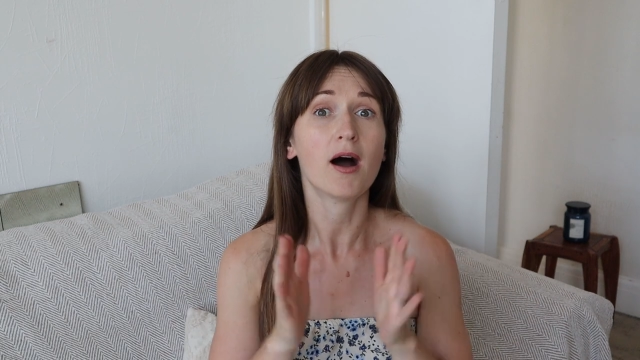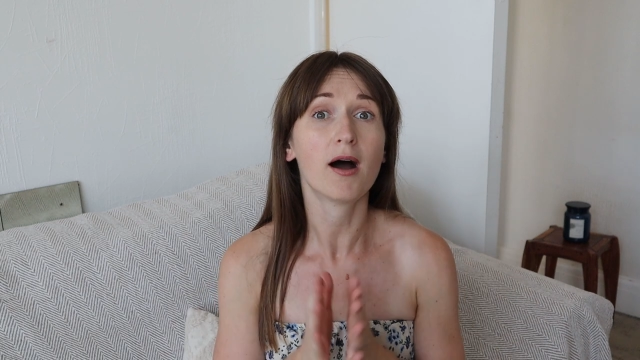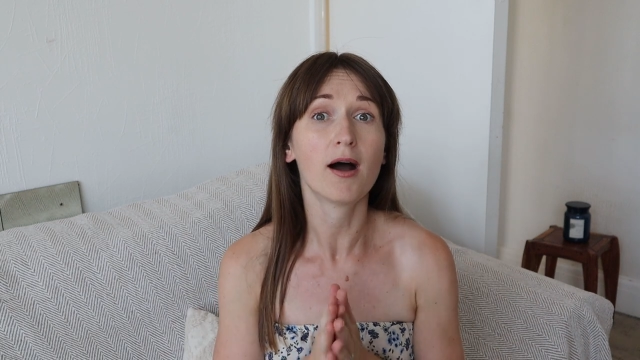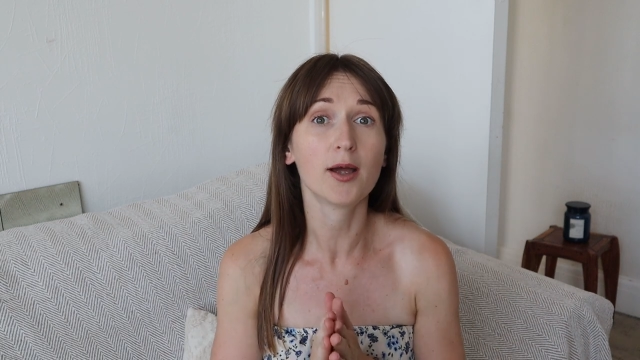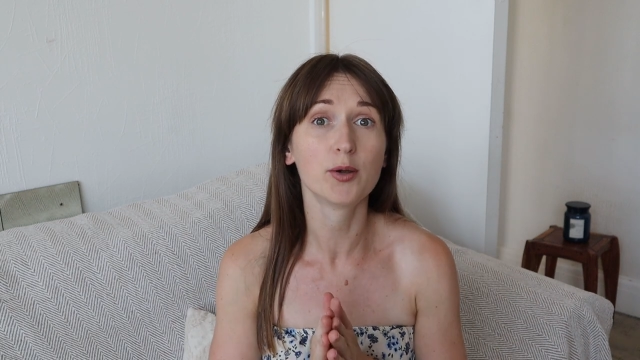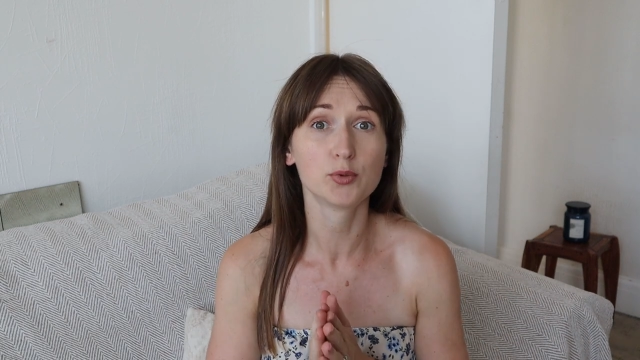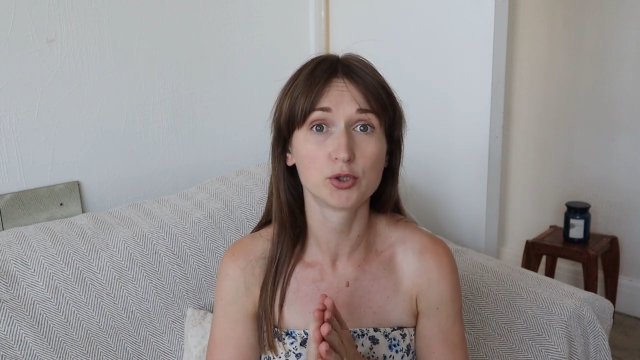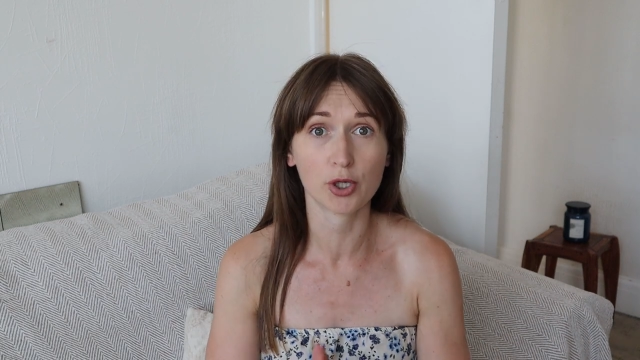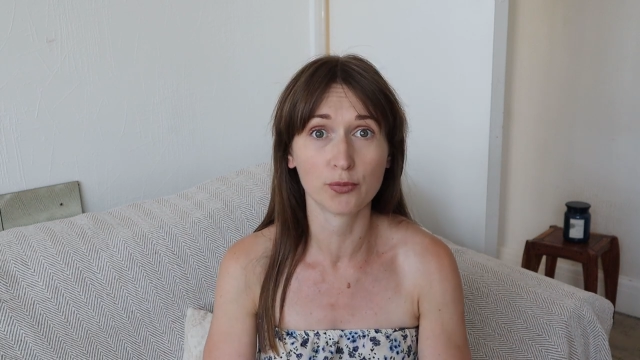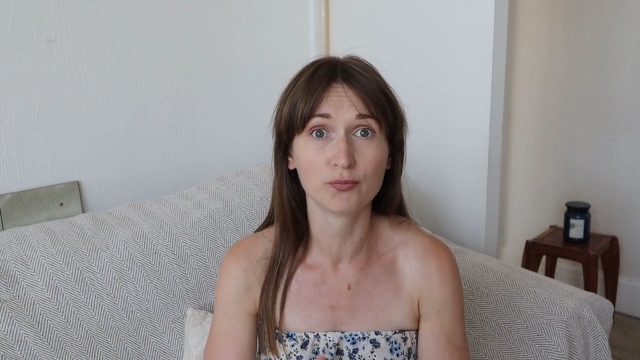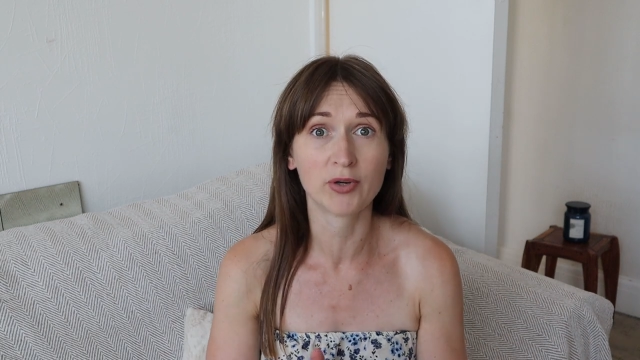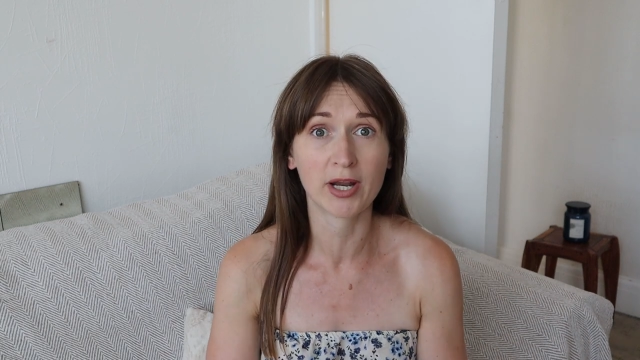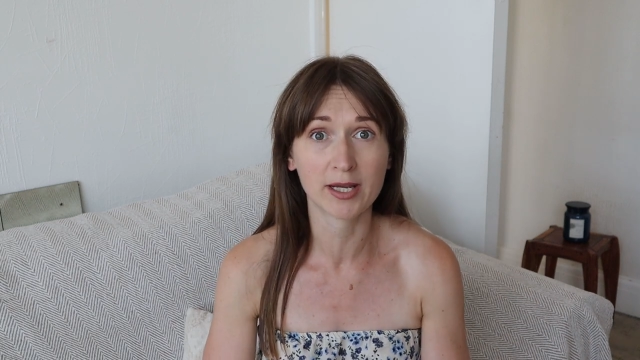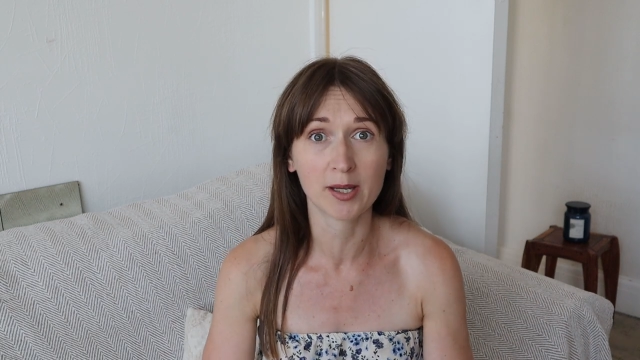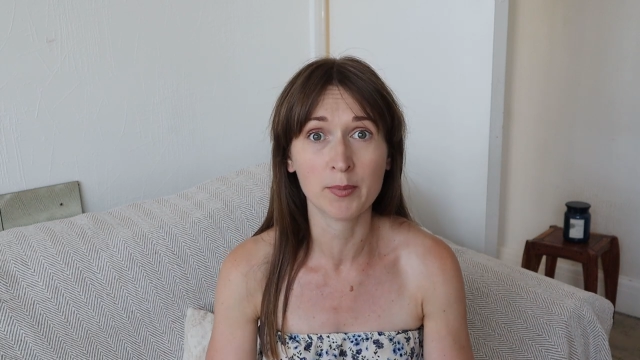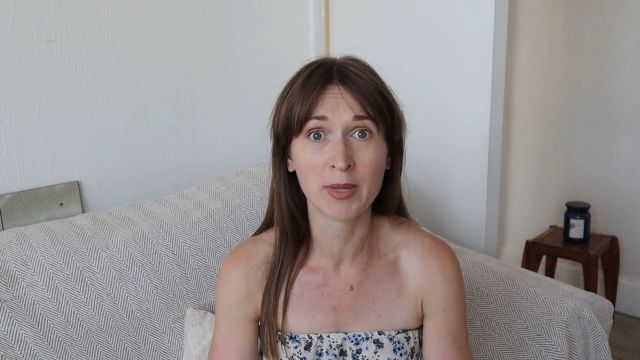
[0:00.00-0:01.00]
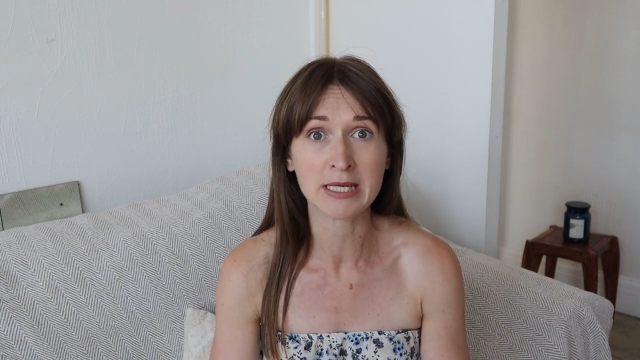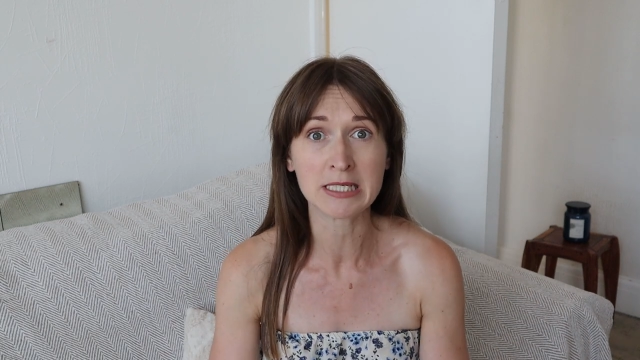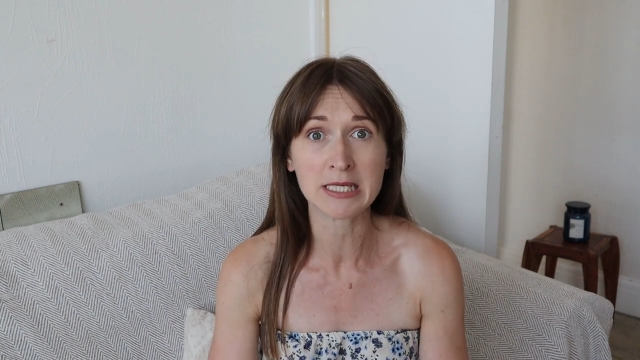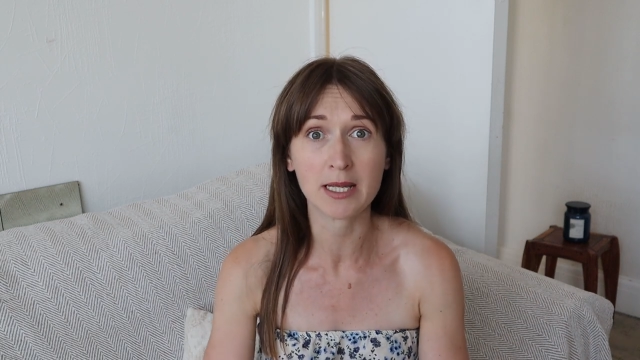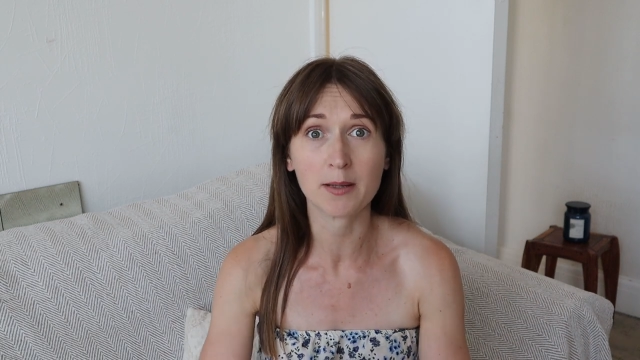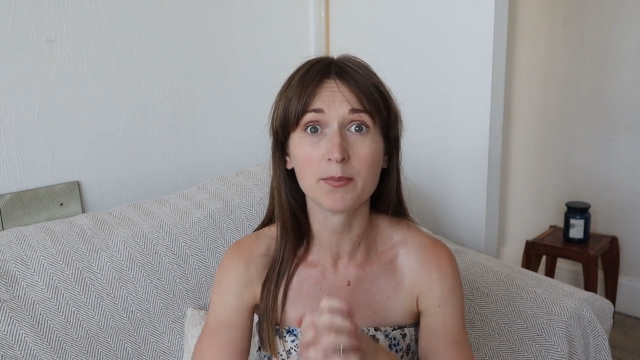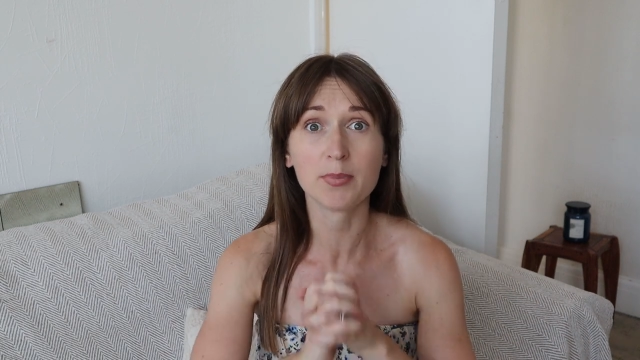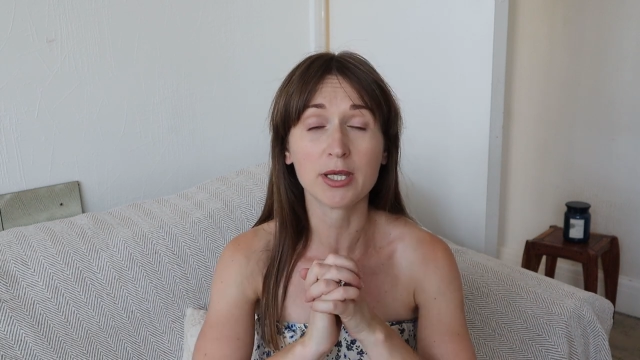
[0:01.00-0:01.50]
I don't
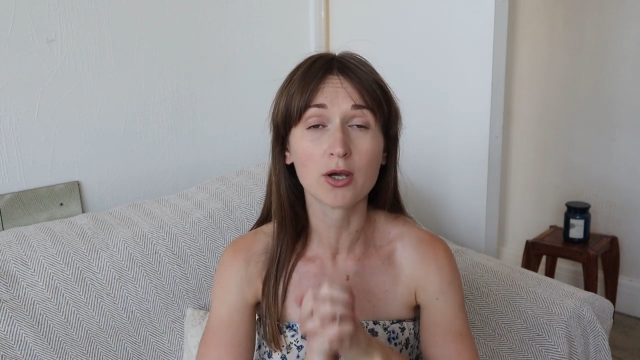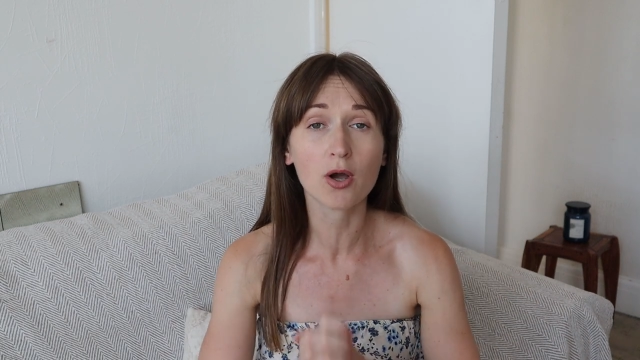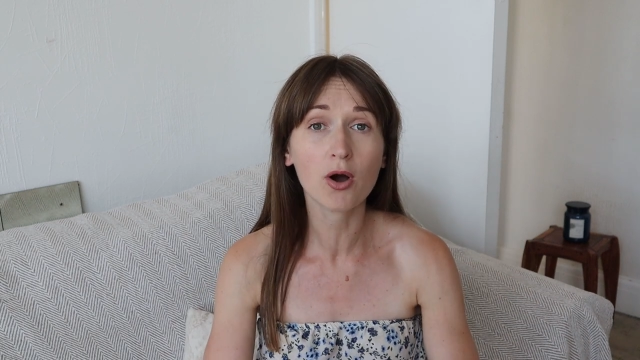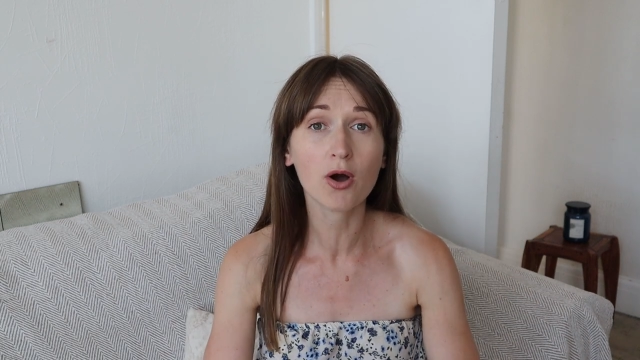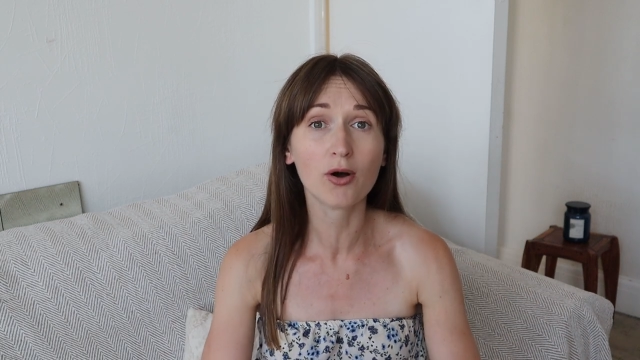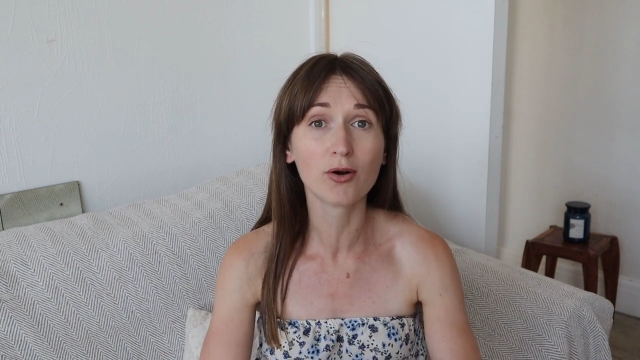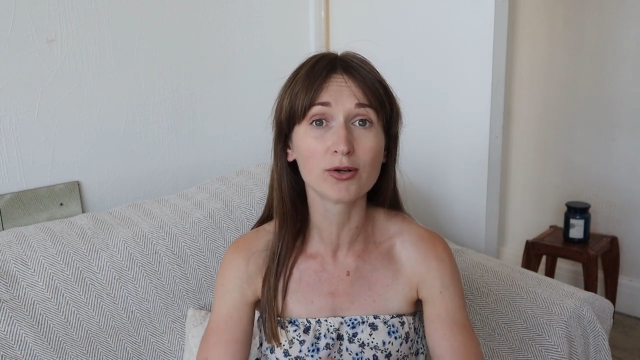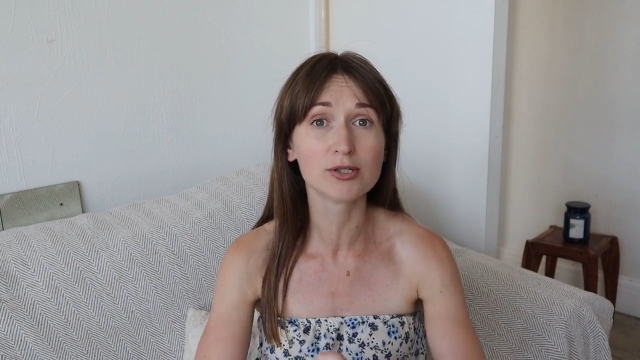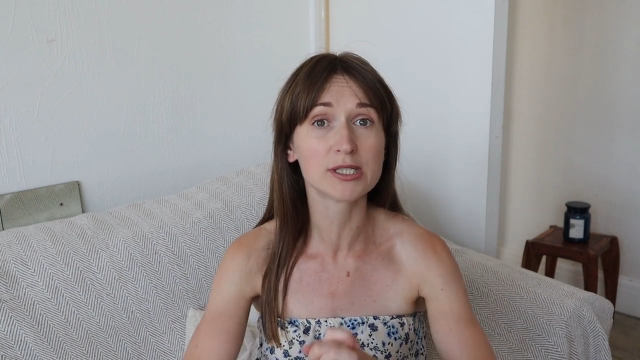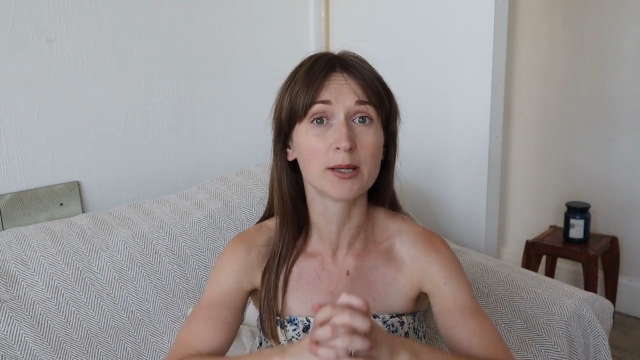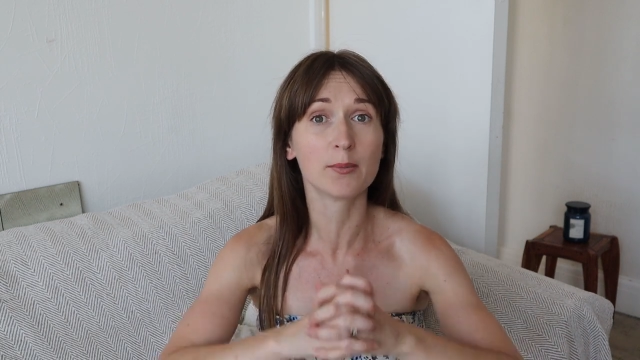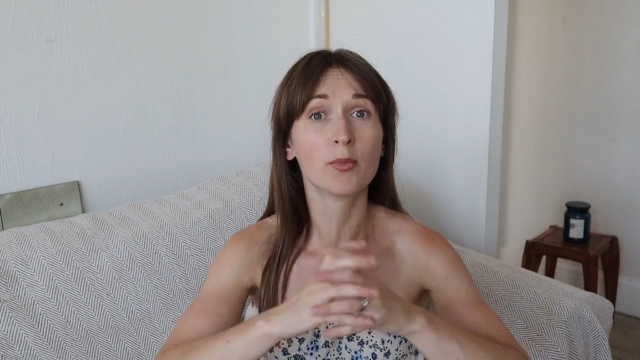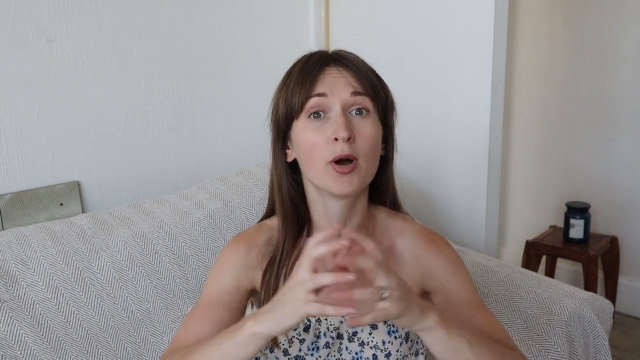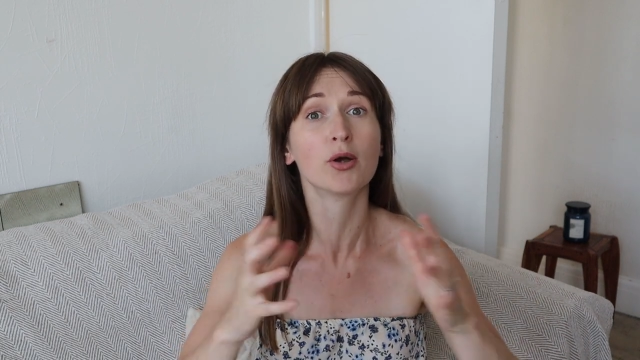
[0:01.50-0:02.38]
recommend it because it